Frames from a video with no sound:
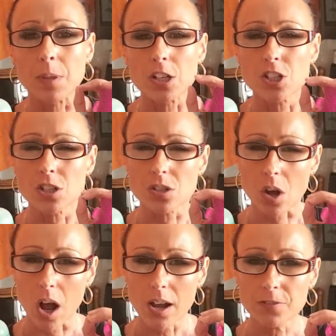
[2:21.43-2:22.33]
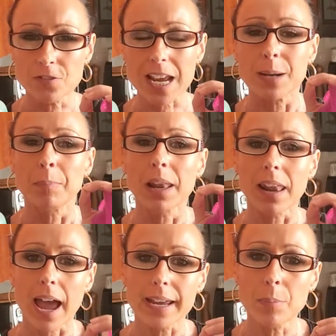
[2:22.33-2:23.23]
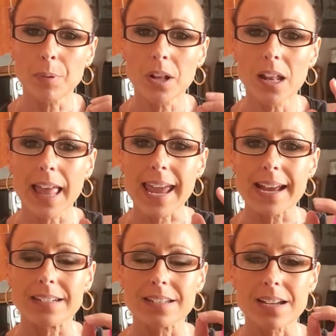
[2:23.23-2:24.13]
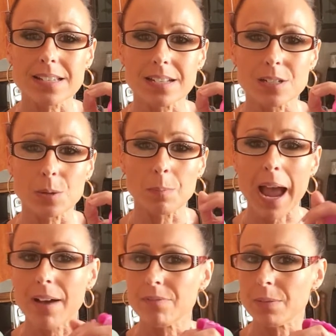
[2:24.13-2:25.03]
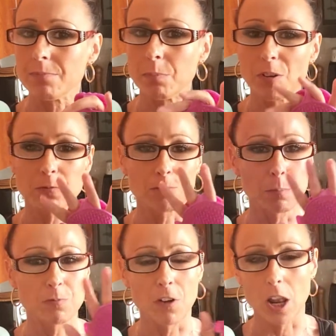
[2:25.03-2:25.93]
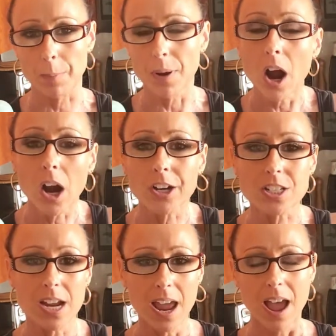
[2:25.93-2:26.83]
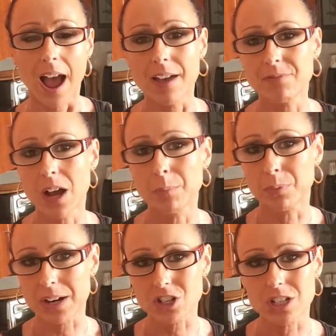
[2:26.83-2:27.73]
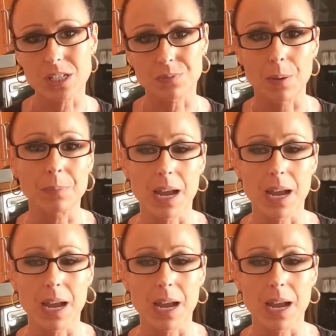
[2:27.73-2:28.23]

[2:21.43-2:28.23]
soft and pliable and doesn't have them fall apart. I've got brushes from